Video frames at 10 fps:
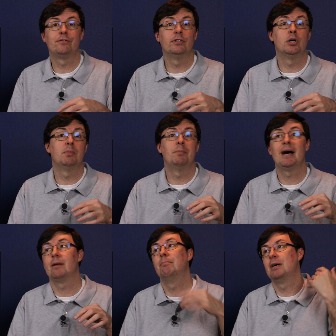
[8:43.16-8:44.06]
film
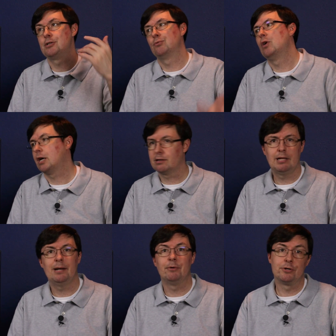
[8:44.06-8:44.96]
about a bunch of rock
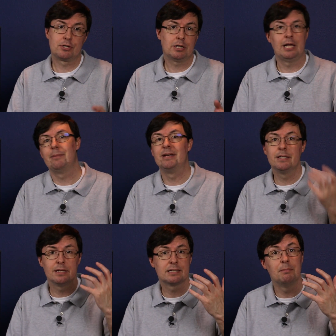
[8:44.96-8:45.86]
climbers climbing
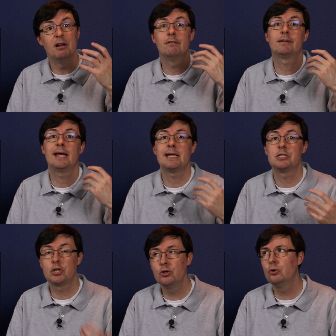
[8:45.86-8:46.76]
to the summit of
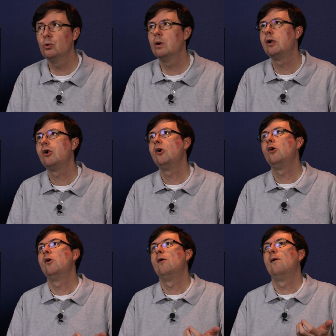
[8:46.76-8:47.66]
K2,
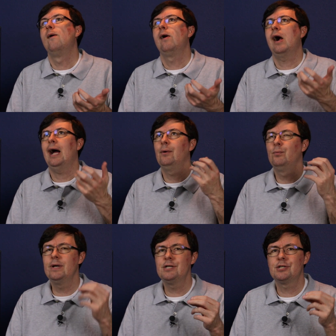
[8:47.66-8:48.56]
I
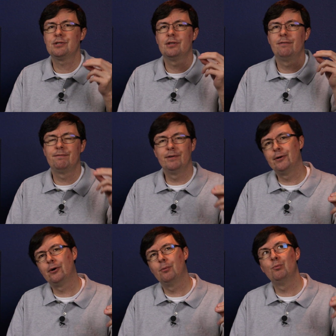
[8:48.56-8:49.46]
wish the
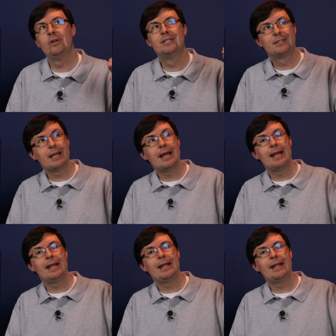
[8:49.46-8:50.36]
film would
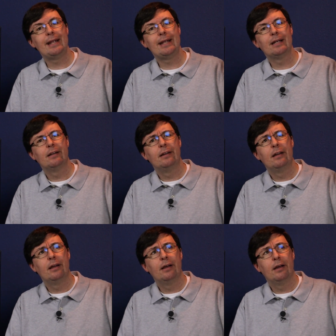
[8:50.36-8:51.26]
stay
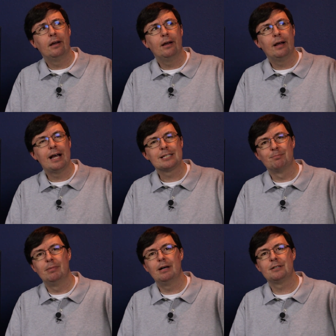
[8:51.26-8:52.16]
as
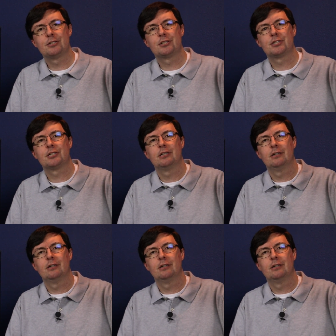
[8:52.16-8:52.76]
much